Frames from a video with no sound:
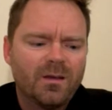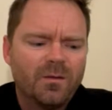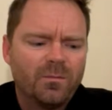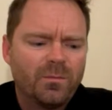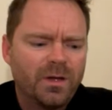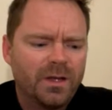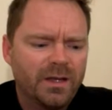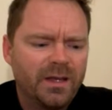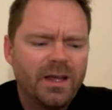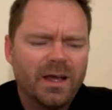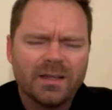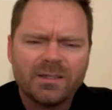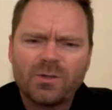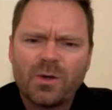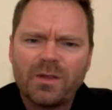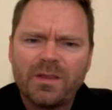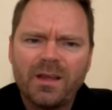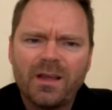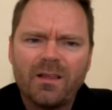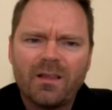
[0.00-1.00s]
But yeah, so
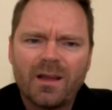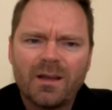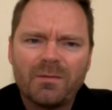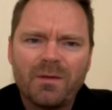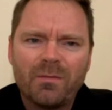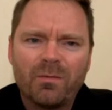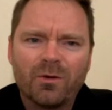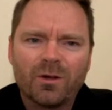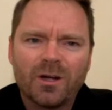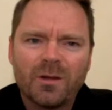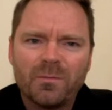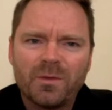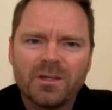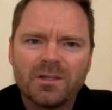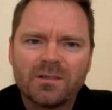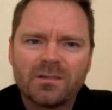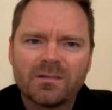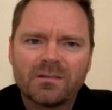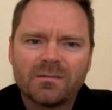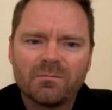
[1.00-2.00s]
I think a lot of people are going to
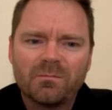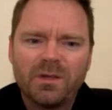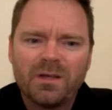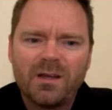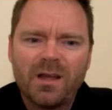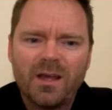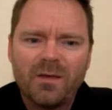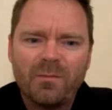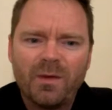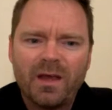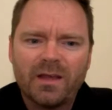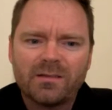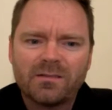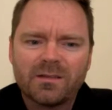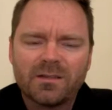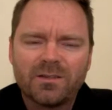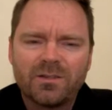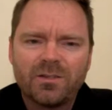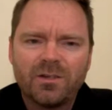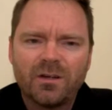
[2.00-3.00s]
miss midnight mass
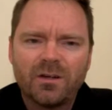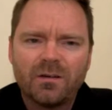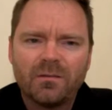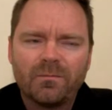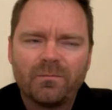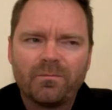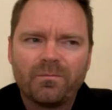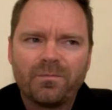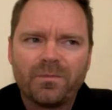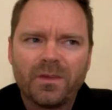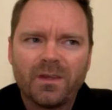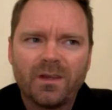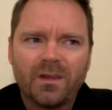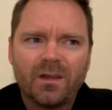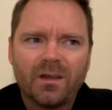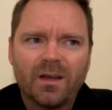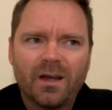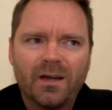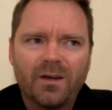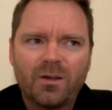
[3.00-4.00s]
this year.
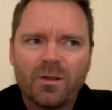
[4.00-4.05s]
I know